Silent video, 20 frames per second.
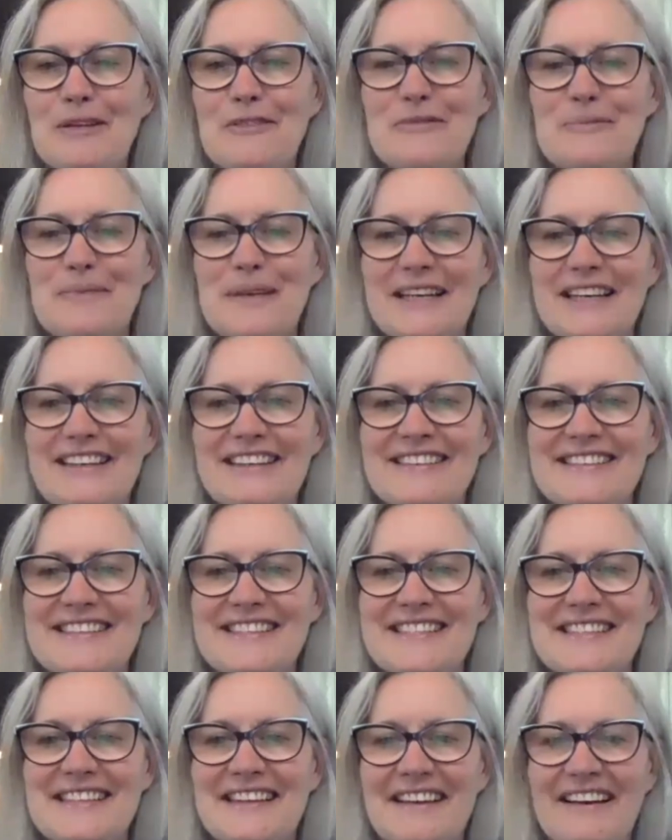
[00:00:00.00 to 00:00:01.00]

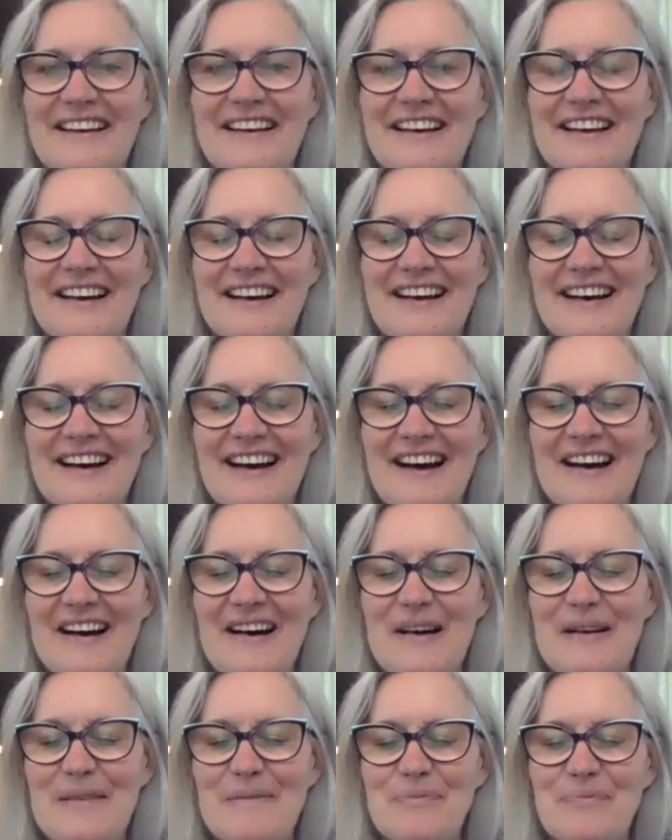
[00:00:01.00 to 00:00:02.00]
minutes.
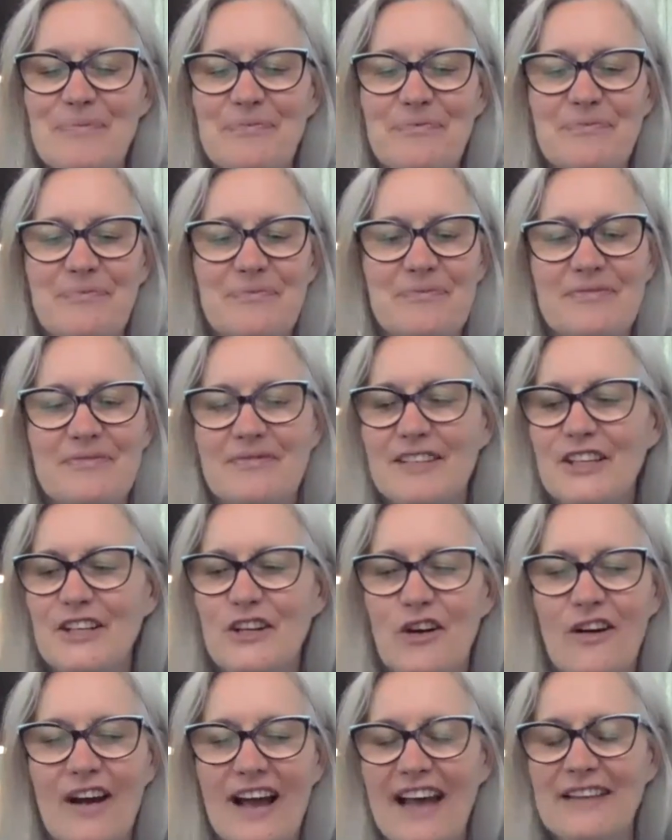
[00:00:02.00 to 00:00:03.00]
You know,
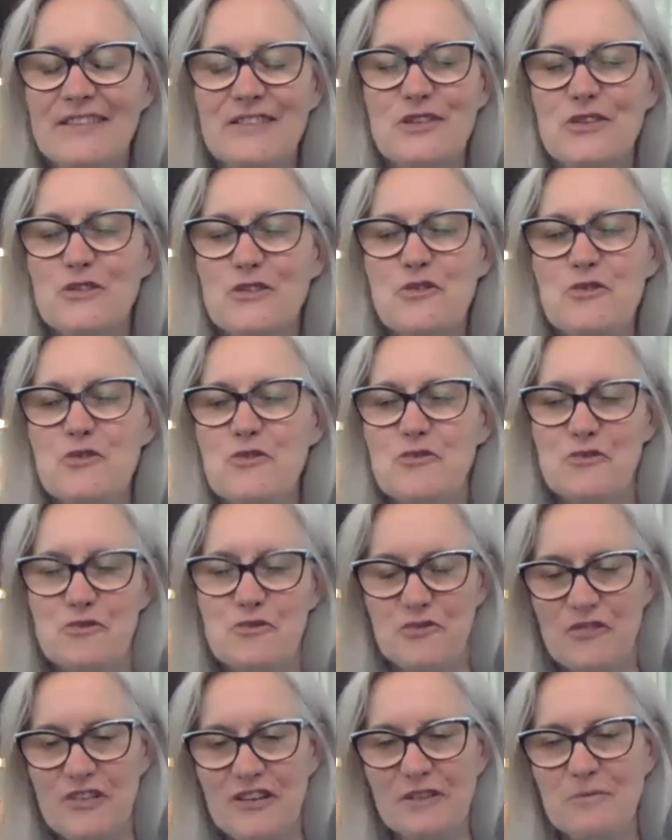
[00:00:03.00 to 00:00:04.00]
as you
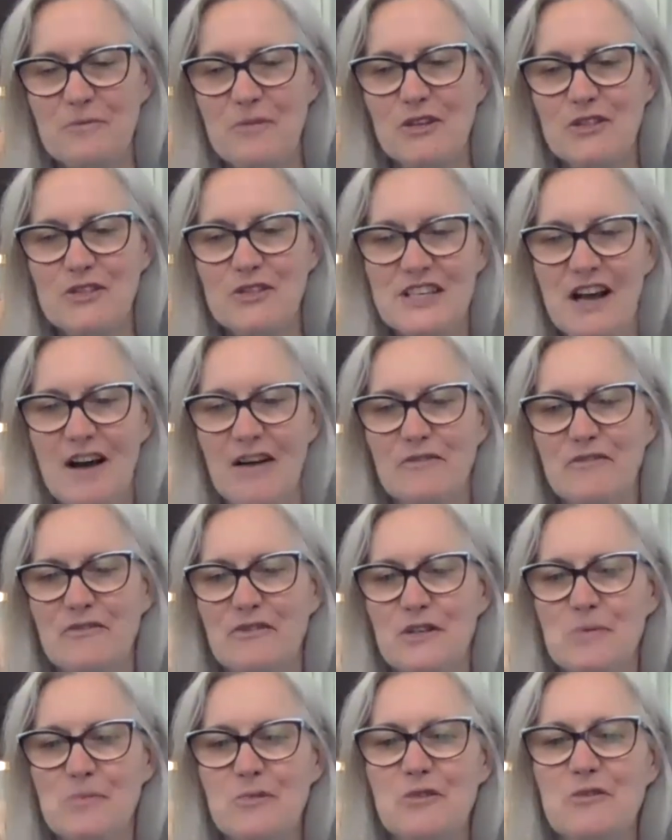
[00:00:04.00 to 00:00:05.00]
feel most
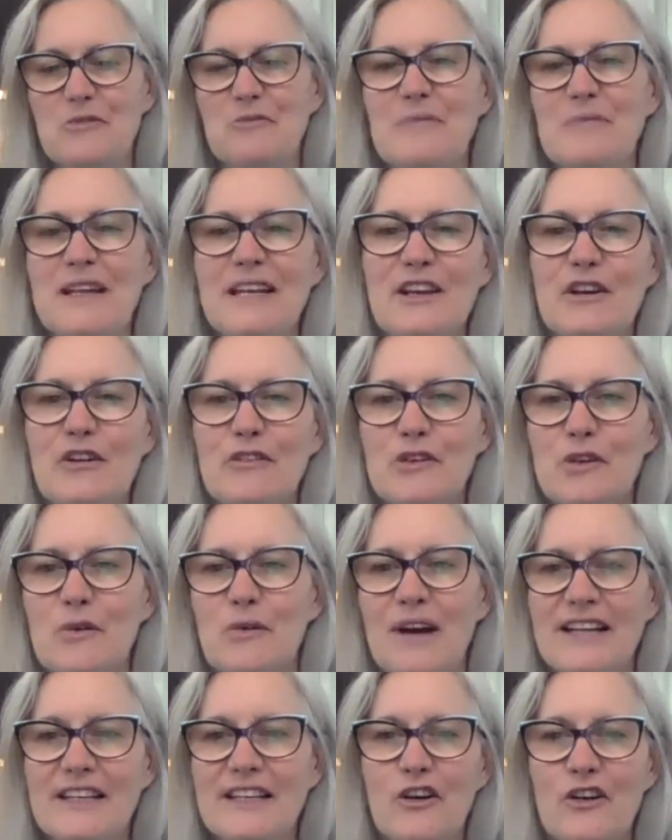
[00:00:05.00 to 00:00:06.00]
comfortable, many of you I
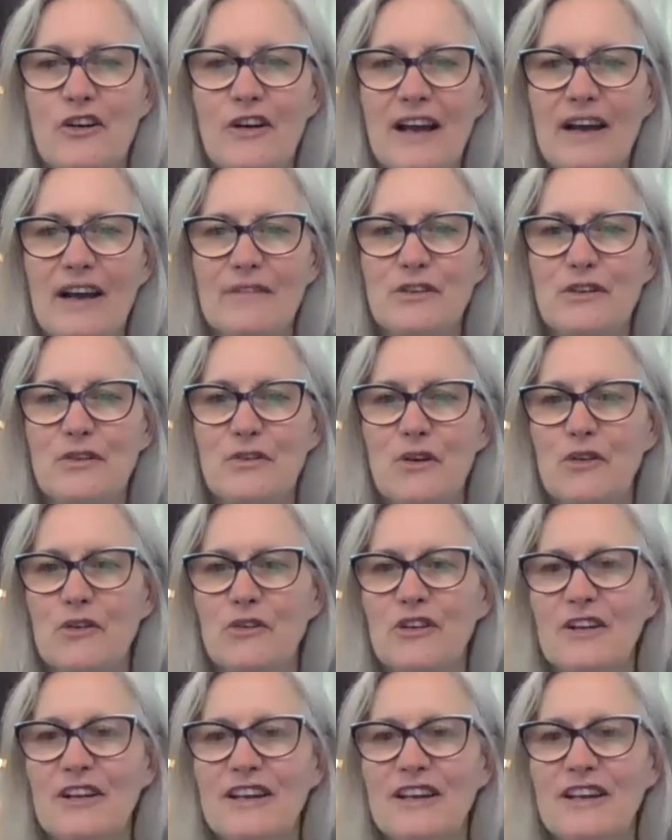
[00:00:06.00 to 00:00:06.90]
know have your own